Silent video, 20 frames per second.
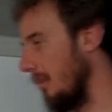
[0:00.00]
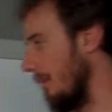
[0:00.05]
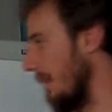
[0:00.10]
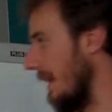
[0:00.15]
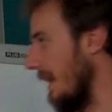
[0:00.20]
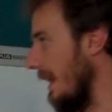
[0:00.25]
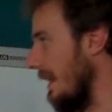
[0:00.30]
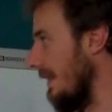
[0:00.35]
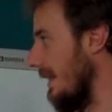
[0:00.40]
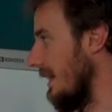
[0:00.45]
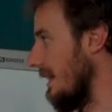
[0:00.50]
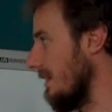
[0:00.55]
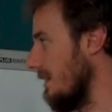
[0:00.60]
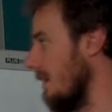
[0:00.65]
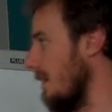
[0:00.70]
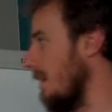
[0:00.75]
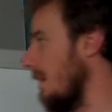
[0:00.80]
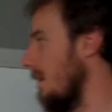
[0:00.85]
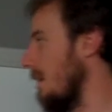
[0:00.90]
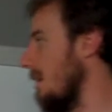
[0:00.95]
format, and
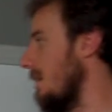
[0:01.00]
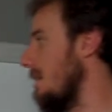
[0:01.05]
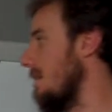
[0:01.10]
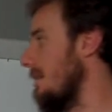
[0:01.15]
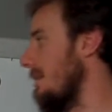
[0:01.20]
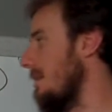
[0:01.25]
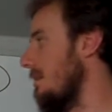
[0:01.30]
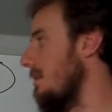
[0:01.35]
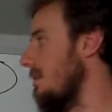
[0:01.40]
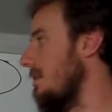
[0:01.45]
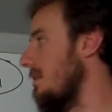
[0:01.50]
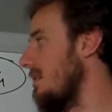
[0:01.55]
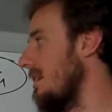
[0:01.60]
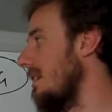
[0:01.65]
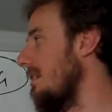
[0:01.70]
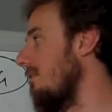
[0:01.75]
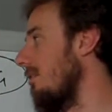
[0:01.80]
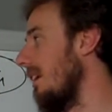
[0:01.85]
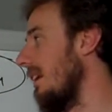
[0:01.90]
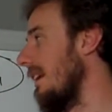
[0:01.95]
that's
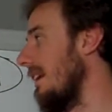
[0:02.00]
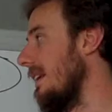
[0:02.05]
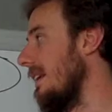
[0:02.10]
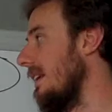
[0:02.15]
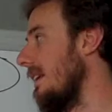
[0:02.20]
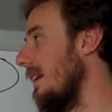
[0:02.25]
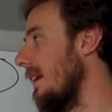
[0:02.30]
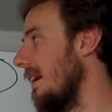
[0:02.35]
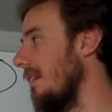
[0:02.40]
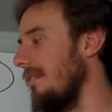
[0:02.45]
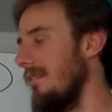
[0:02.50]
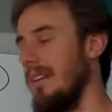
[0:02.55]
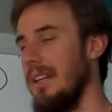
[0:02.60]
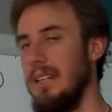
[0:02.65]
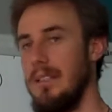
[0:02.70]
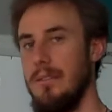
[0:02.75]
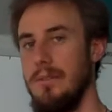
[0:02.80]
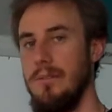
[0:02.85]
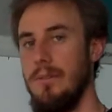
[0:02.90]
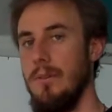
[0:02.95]
generally a
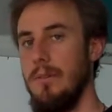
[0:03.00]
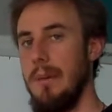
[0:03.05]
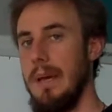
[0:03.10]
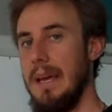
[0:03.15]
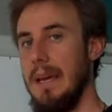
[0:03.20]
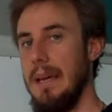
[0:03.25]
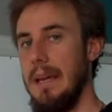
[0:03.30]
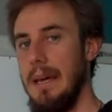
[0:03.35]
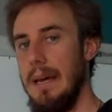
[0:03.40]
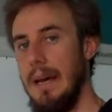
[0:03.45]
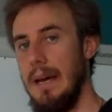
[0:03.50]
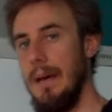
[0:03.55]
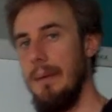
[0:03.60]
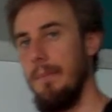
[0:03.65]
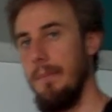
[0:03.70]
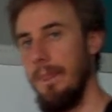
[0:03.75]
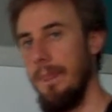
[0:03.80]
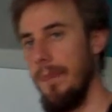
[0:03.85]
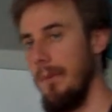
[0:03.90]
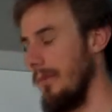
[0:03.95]
vector format.
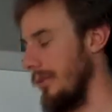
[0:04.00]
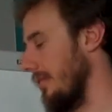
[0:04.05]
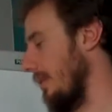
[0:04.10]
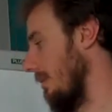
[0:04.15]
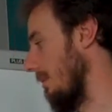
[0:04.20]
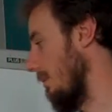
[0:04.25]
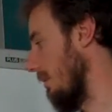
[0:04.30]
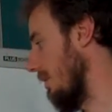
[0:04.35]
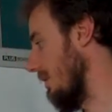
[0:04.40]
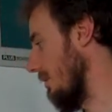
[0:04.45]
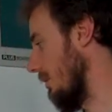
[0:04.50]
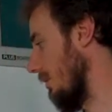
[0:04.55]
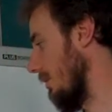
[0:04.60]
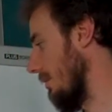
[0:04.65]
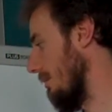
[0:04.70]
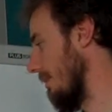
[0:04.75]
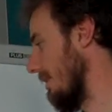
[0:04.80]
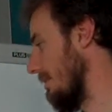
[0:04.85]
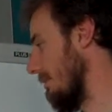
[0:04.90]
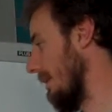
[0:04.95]
So we won't talk
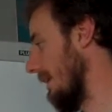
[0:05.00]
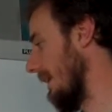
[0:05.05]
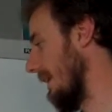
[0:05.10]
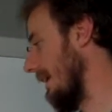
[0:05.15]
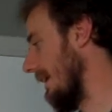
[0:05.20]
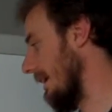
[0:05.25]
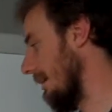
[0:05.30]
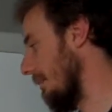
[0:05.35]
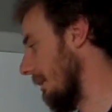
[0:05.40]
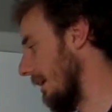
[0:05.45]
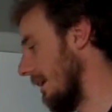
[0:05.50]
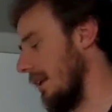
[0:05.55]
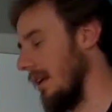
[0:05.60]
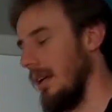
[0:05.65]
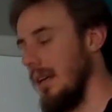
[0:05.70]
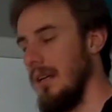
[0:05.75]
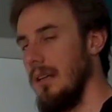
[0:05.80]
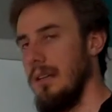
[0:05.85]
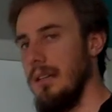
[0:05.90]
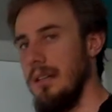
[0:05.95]
too much about it here, but
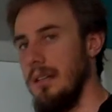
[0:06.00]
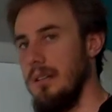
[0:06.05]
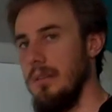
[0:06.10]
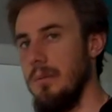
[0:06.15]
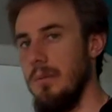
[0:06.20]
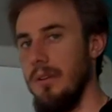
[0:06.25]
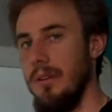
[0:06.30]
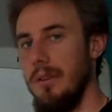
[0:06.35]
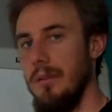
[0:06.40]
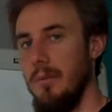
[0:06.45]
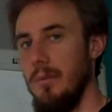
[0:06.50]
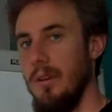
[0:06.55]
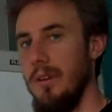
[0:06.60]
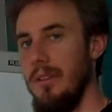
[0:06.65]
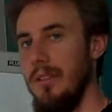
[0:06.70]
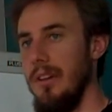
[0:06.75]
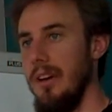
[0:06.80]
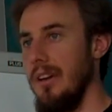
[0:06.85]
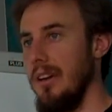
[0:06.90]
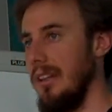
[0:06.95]
it's
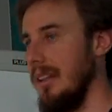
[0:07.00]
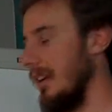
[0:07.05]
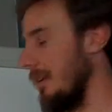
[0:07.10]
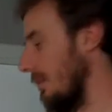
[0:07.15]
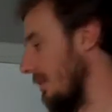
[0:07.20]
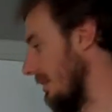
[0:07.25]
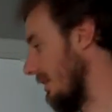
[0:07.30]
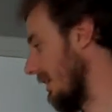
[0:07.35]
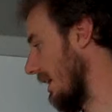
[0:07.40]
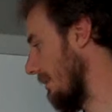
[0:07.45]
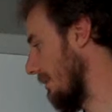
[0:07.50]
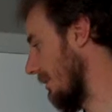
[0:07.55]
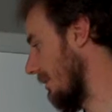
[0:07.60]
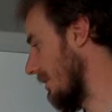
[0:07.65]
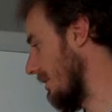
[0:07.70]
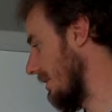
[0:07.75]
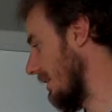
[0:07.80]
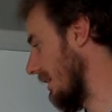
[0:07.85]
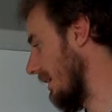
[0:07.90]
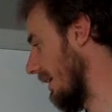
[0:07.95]
worth noting that when you come
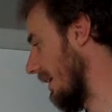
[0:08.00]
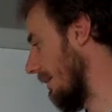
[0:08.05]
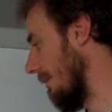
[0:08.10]
across it,